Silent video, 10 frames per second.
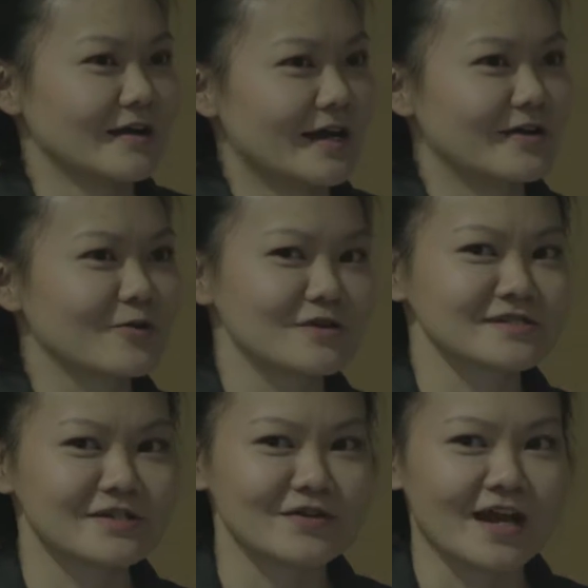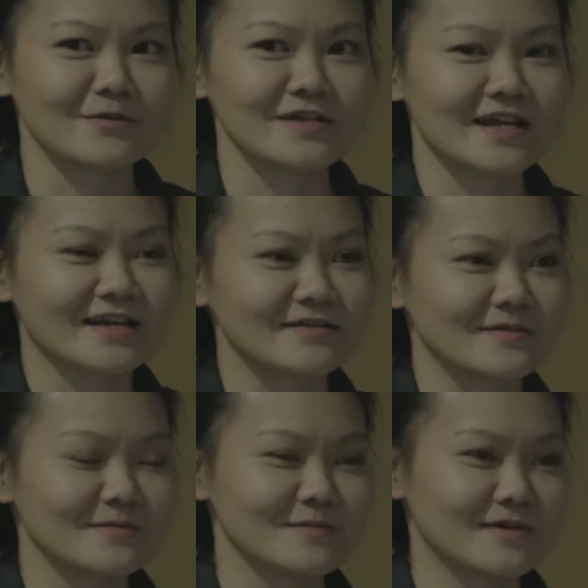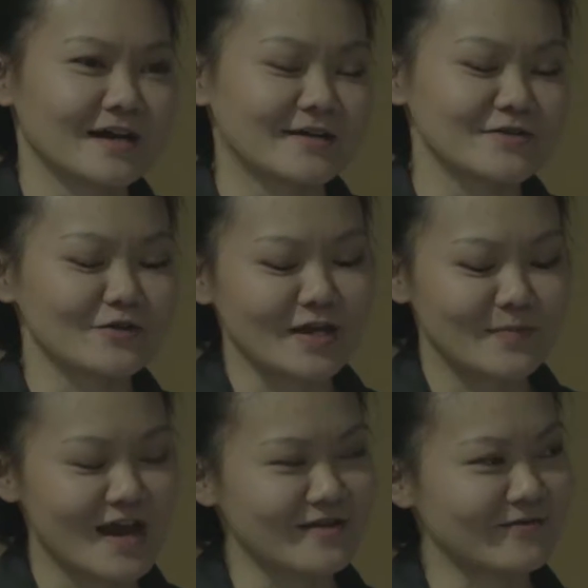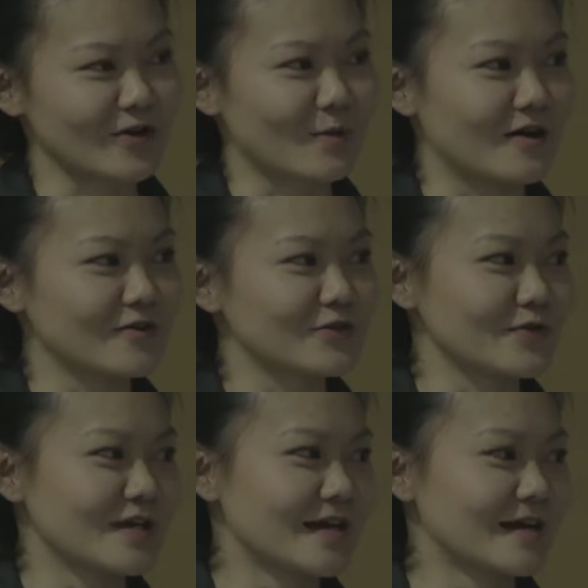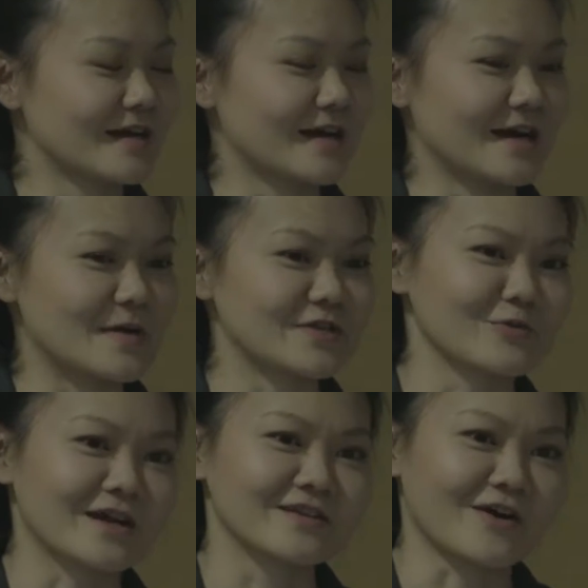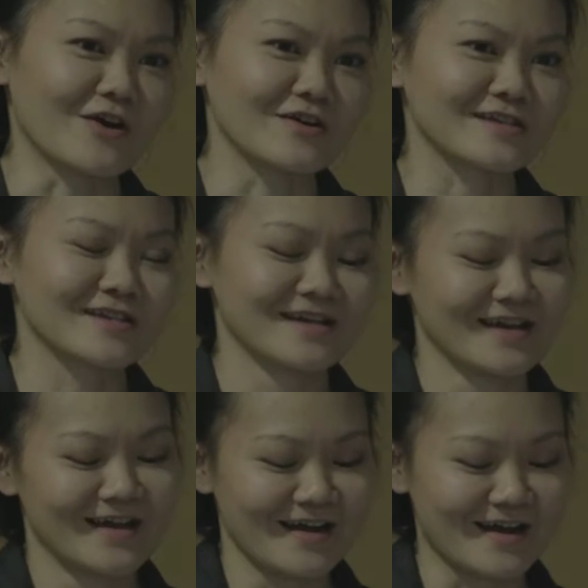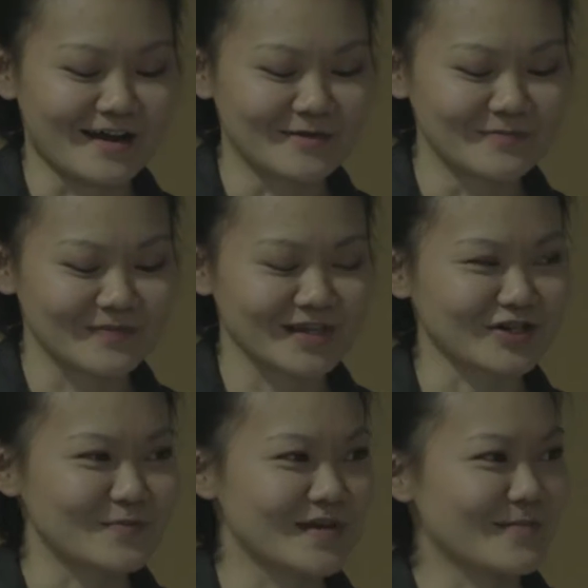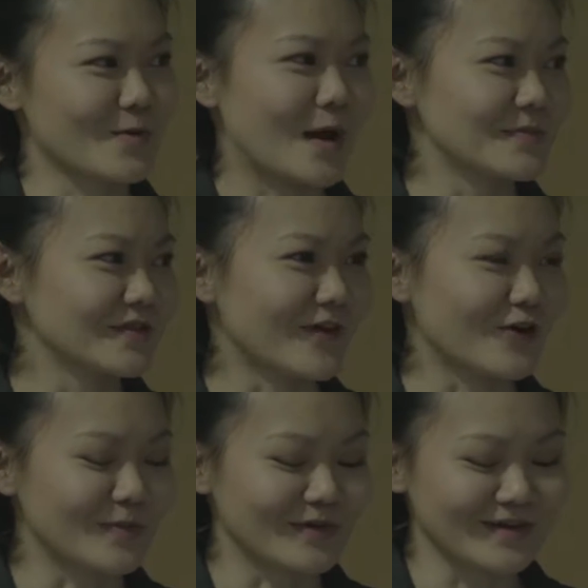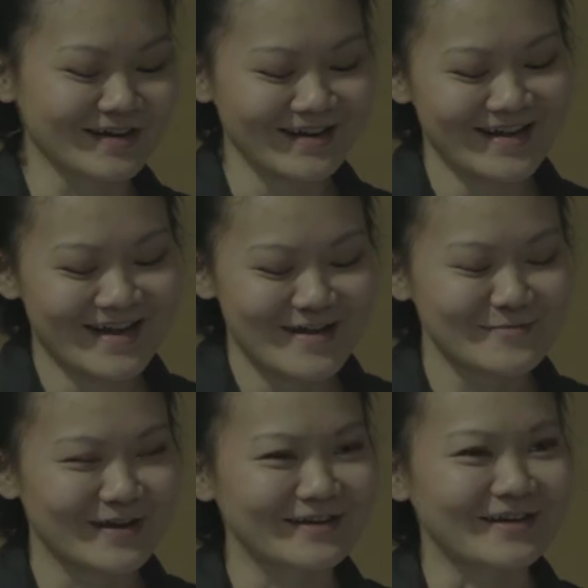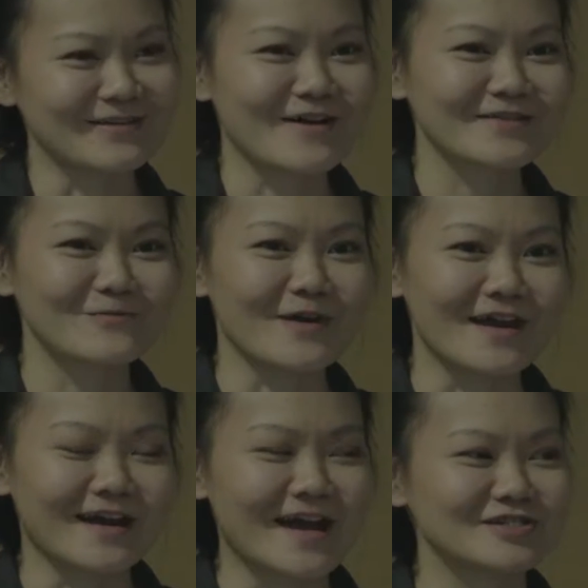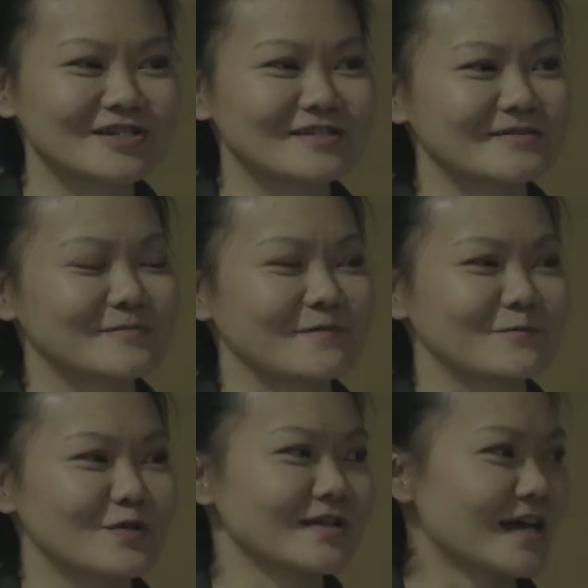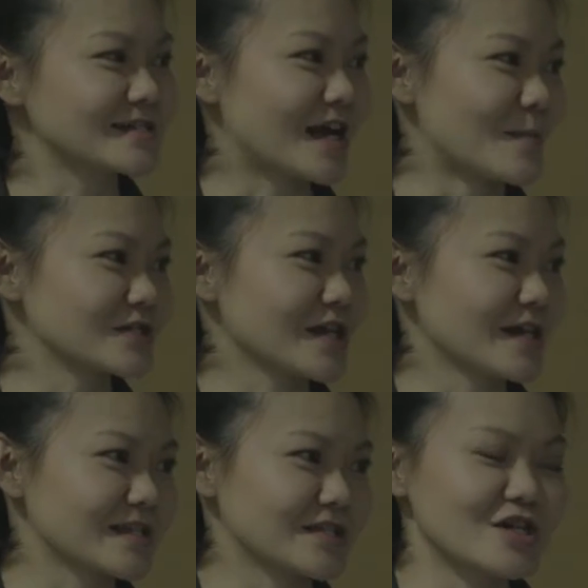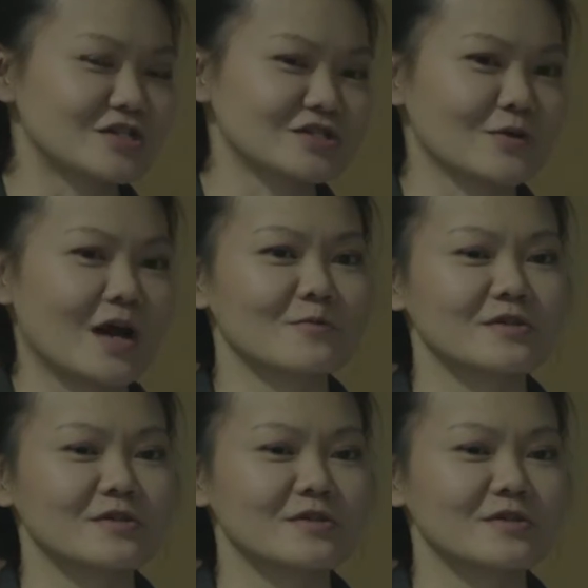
of course, you can't really you don't get paid very well doing interactive art. So I became a web developer. But along the way, I actually realized how much I like to teach. So I would